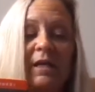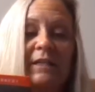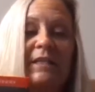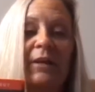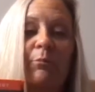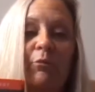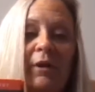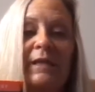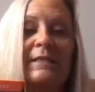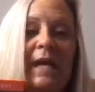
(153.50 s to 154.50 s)
it's going to
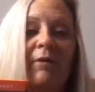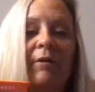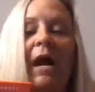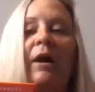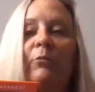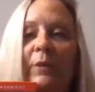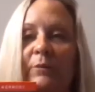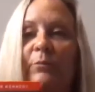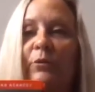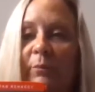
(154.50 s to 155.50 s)
break down how
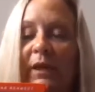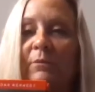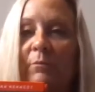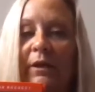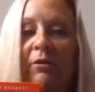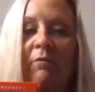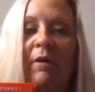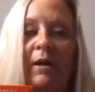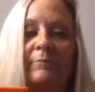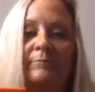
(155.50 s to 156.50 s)
people are making money
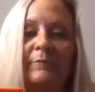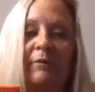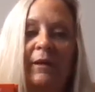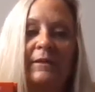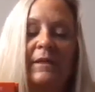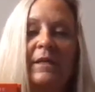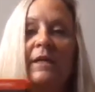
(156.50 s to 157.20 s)
online. All right.